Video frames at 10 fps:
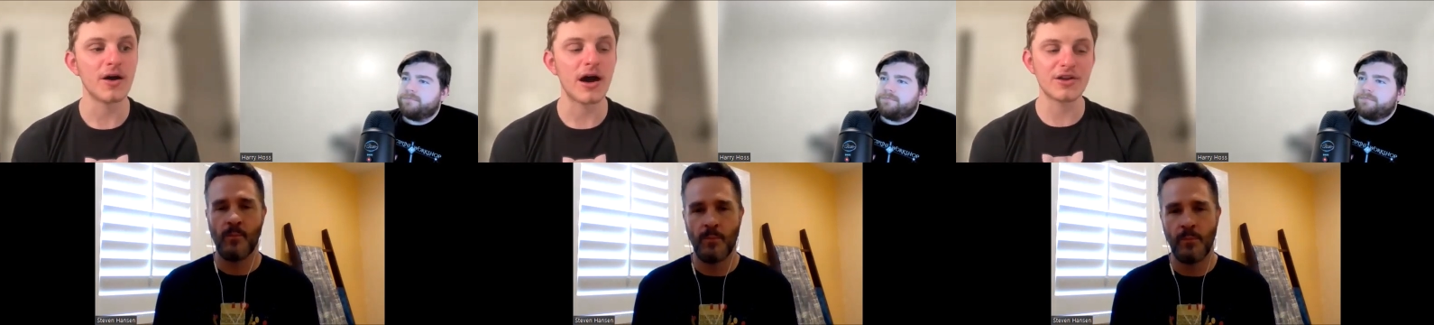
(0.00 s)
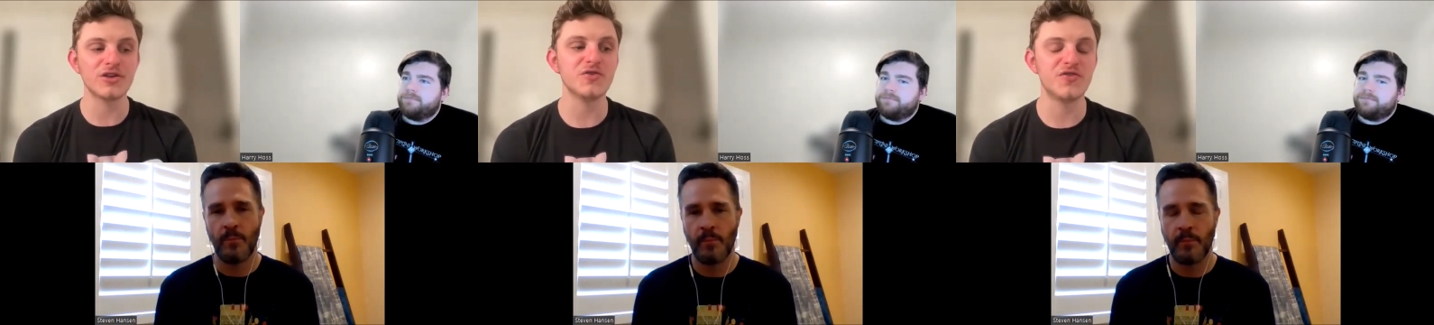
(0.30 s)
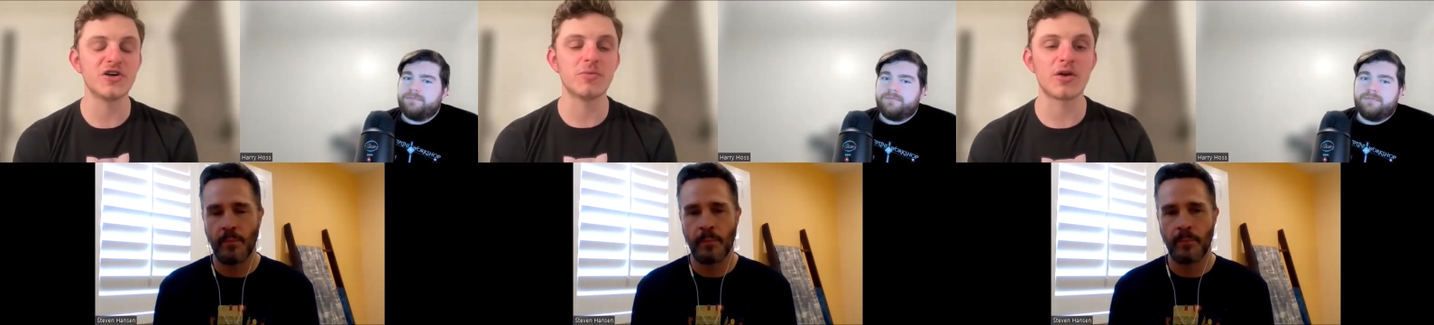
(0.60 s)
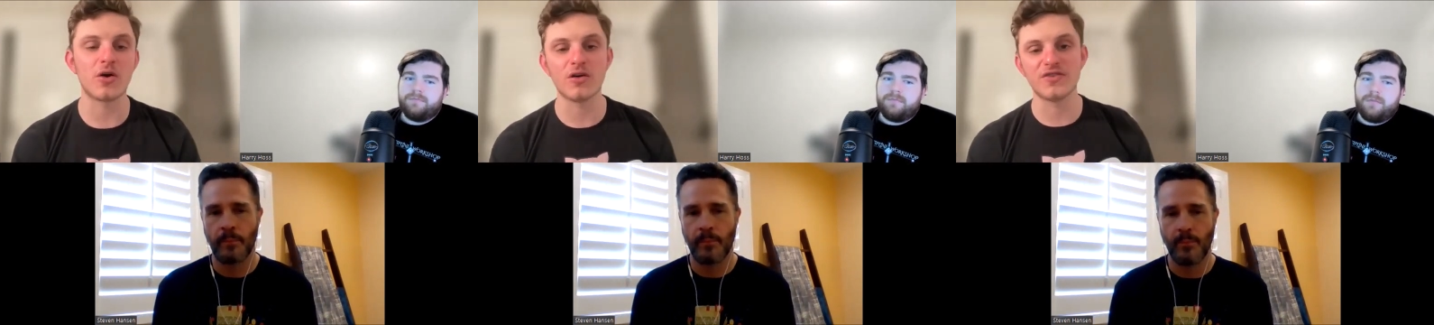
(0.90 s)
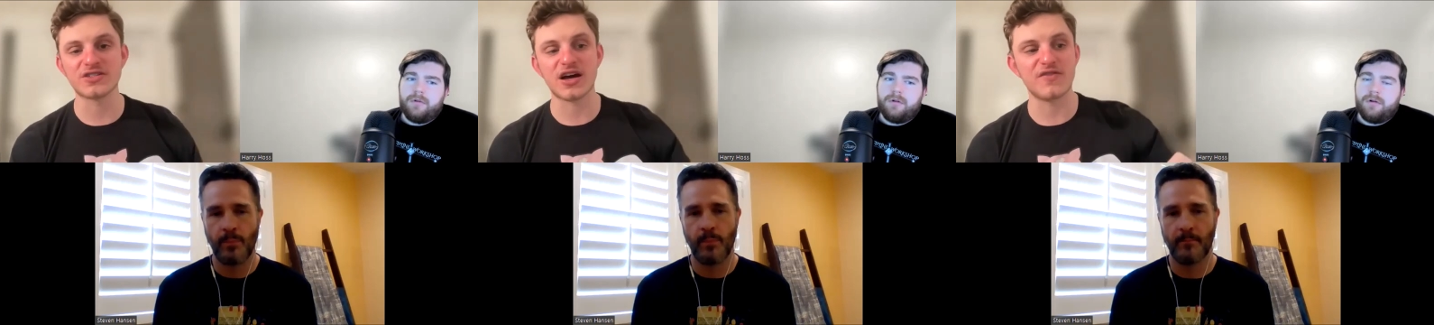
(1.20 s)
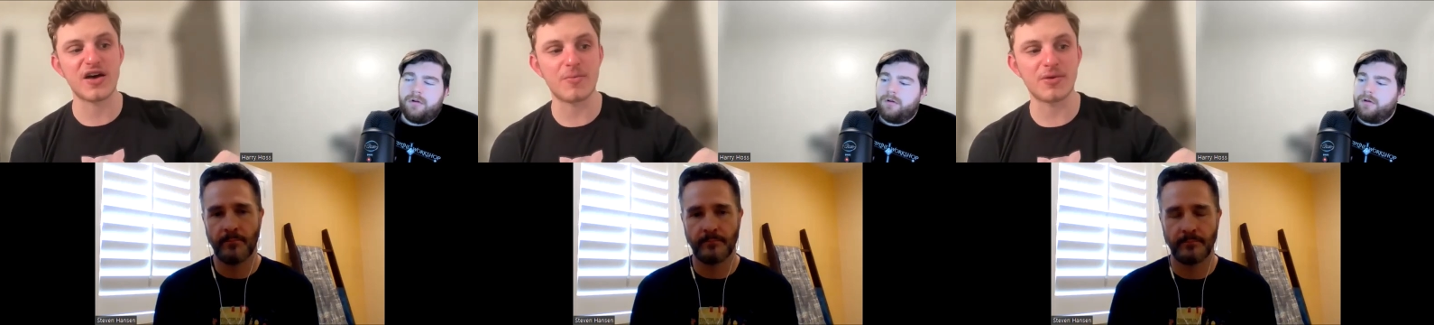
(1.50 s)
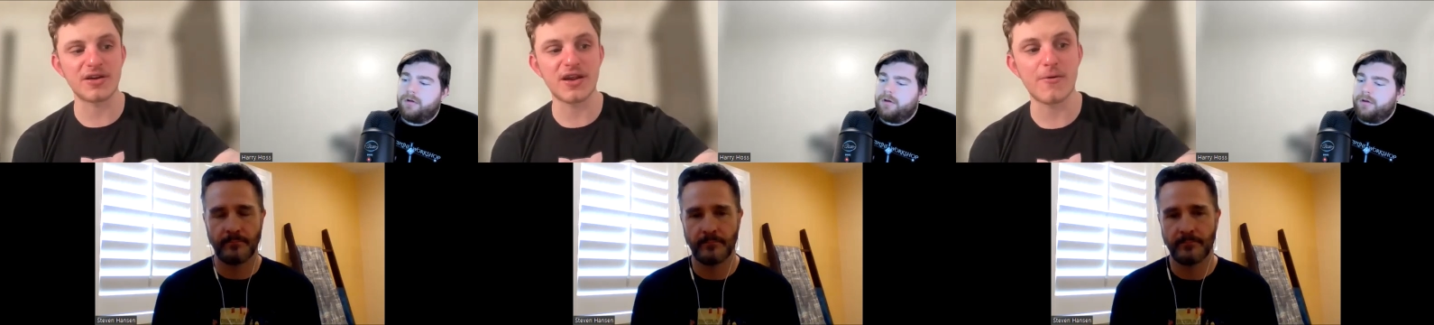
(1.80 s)
Speaker 1: how do you feel about all of this kind of
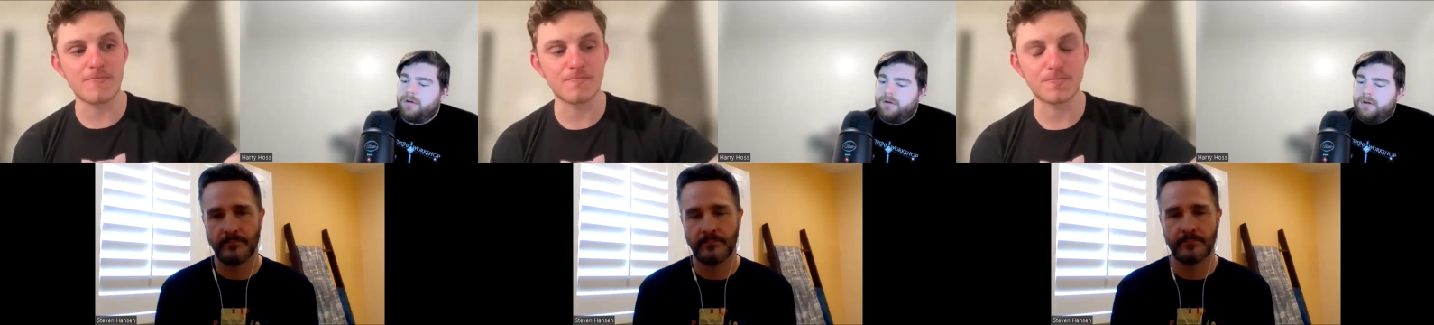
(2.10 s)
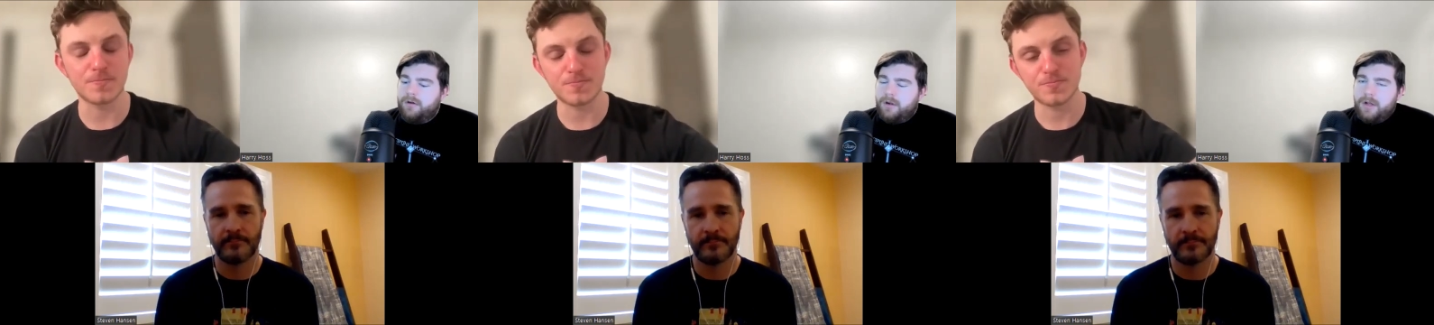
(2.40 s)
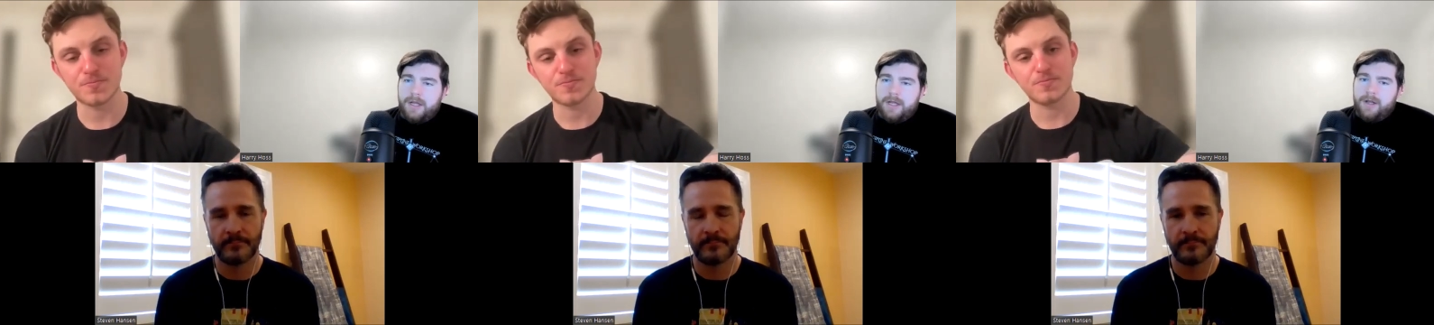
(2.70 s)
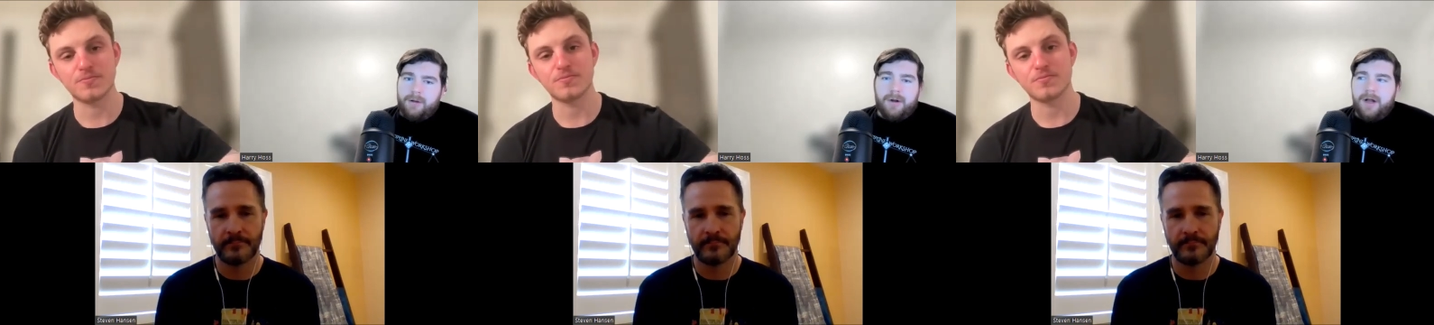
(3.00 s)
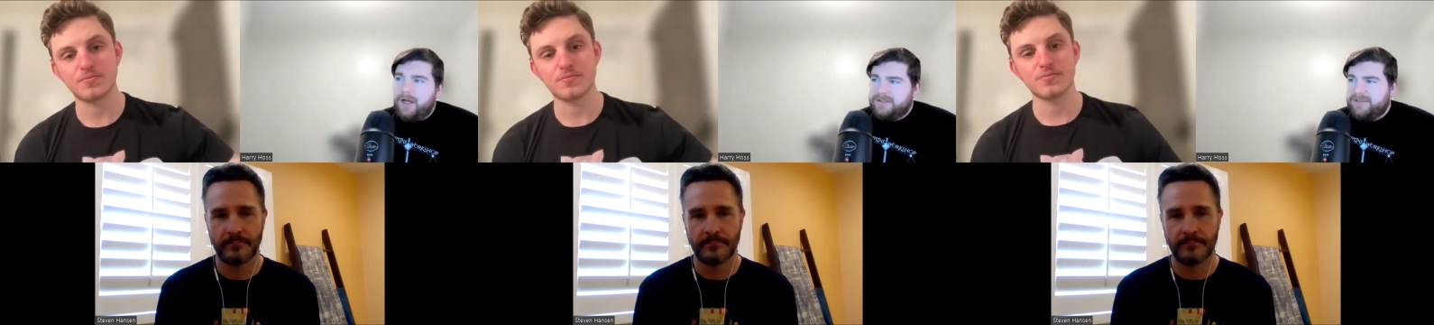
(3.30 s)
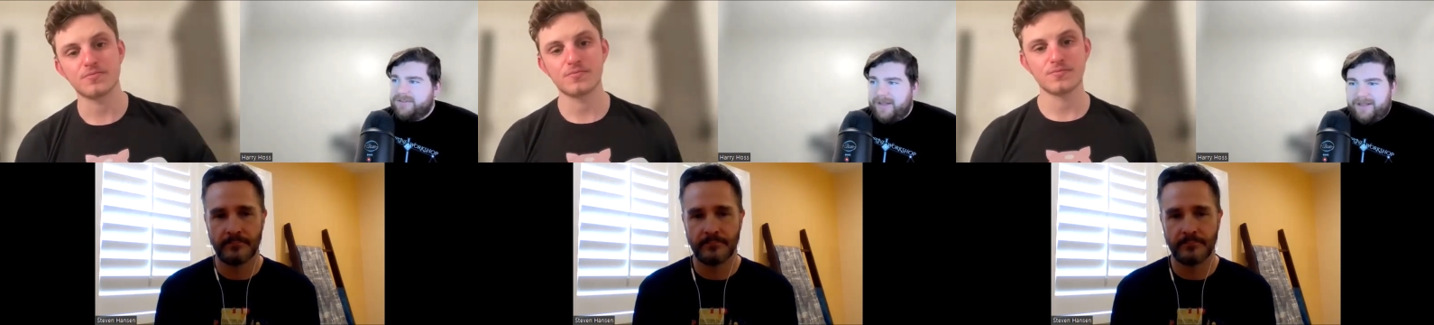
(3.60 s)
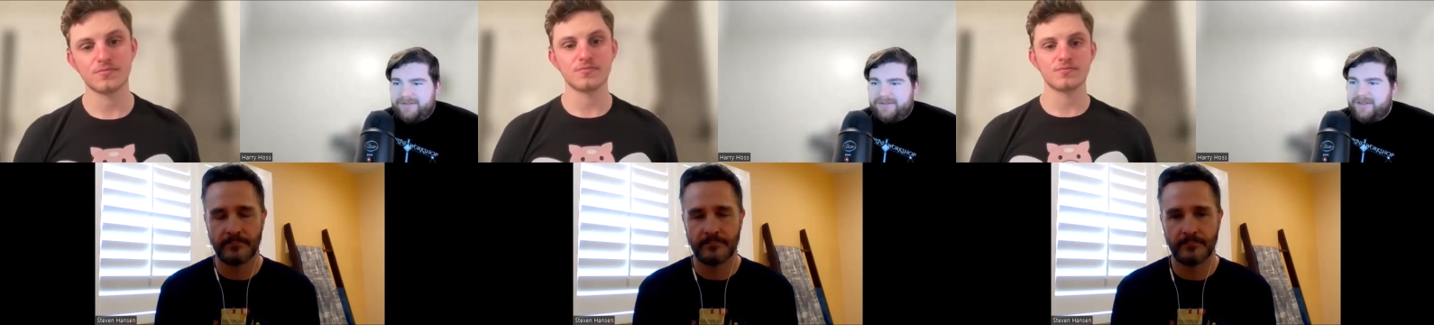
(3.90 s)
happening now?
Speaker 2: Well, I just
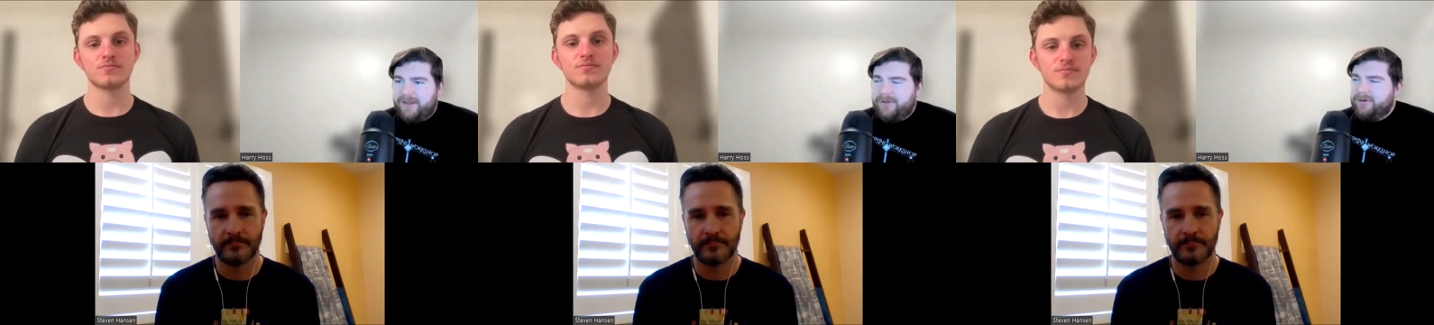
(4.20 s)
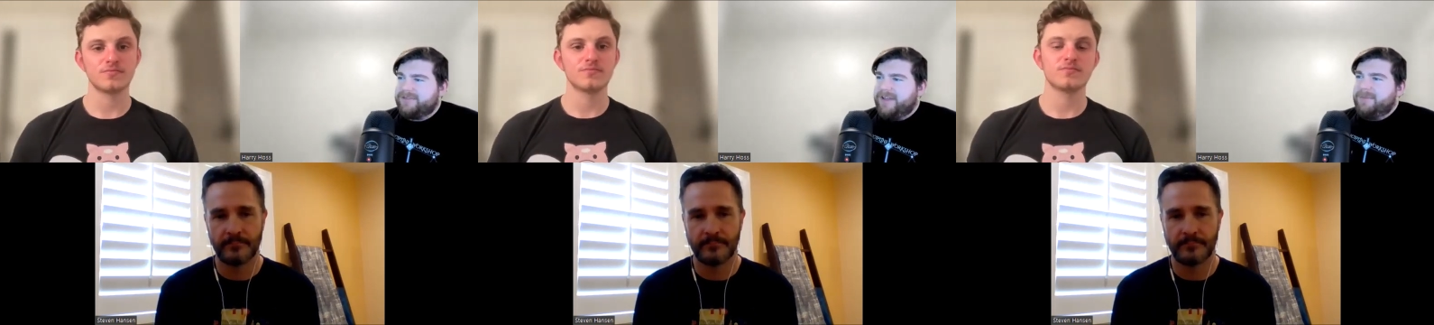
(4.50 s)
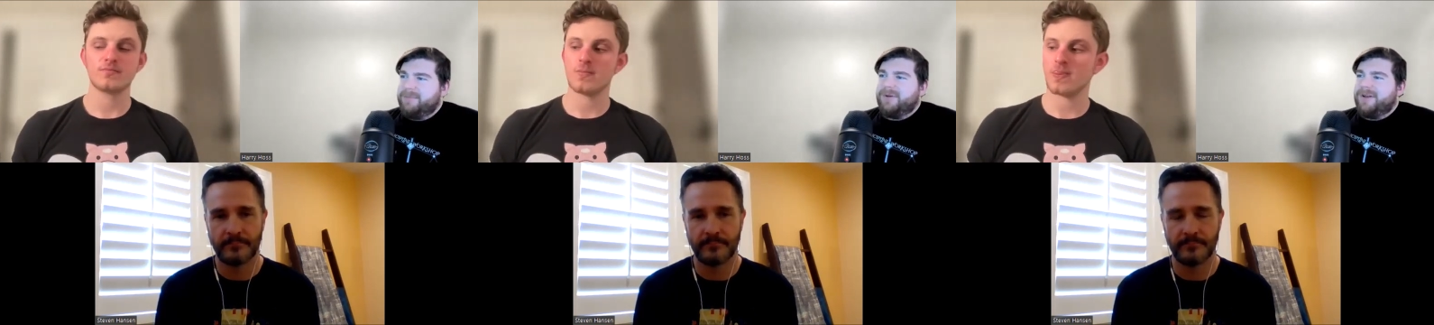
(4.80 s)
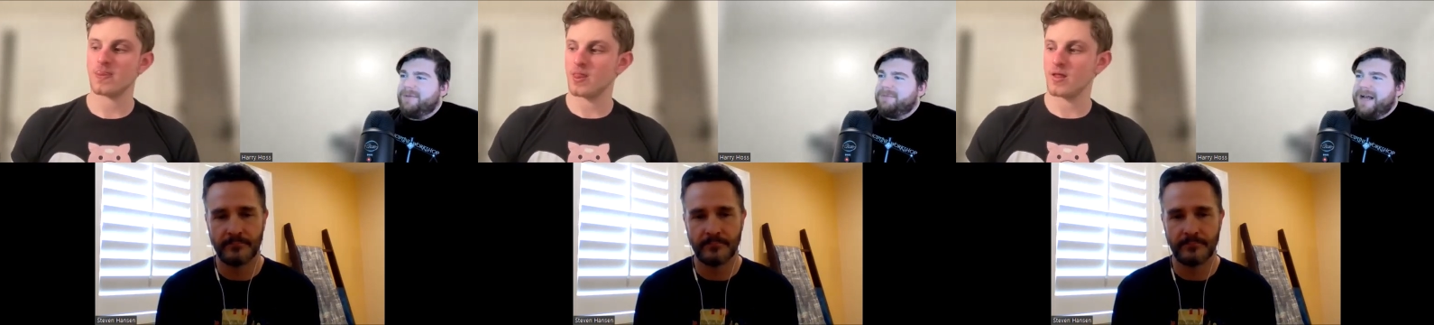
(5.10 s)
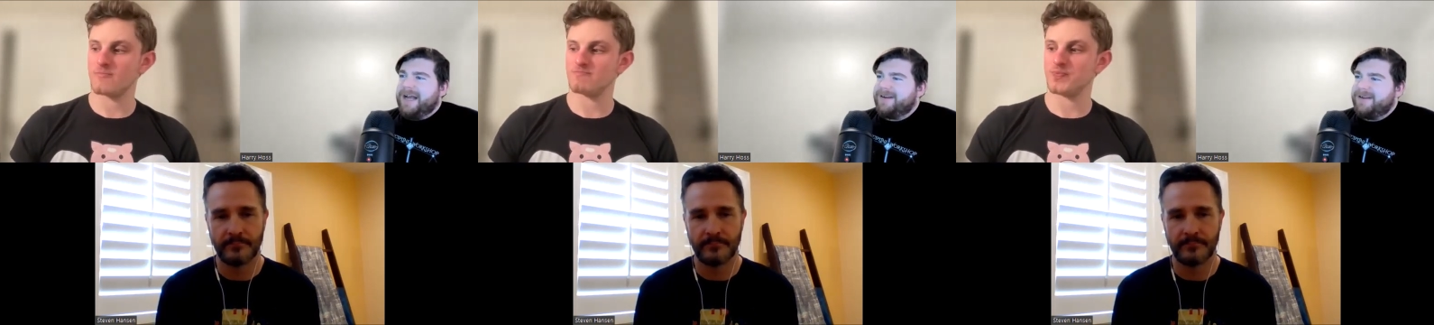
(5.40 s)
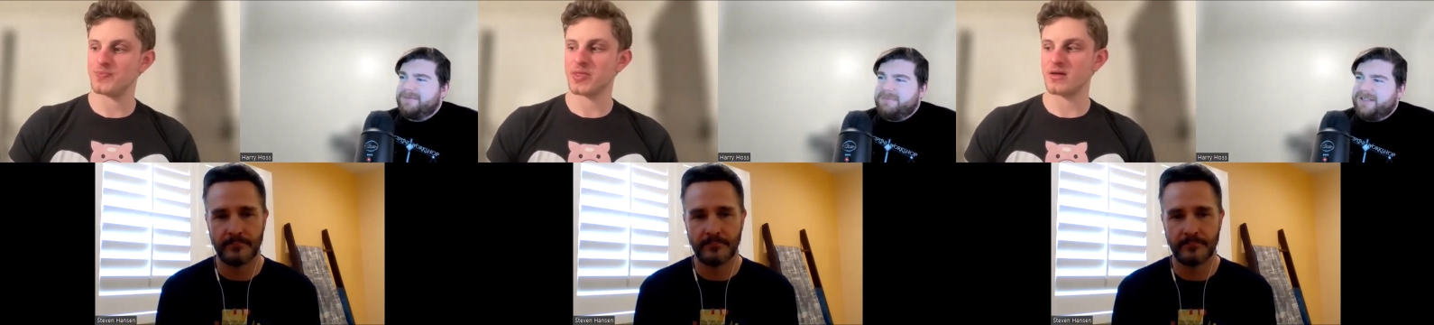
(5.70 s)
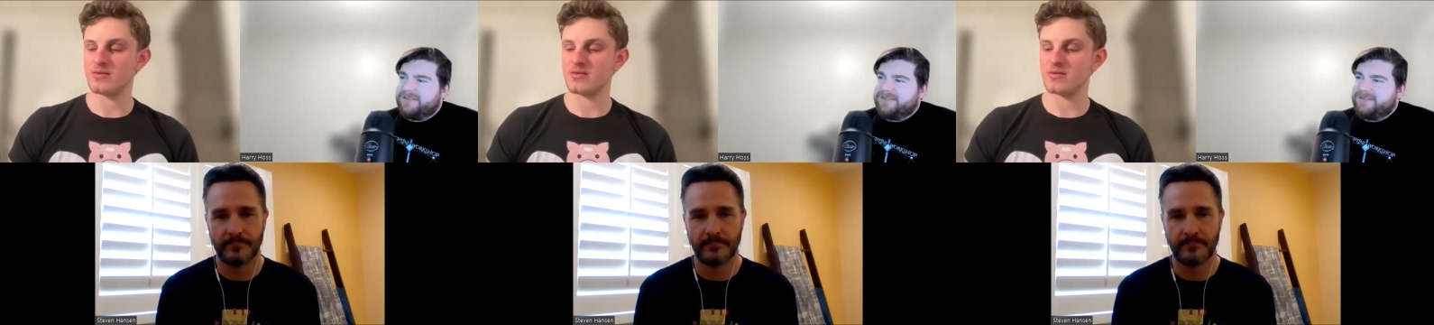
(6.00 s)
think it's another example of Biden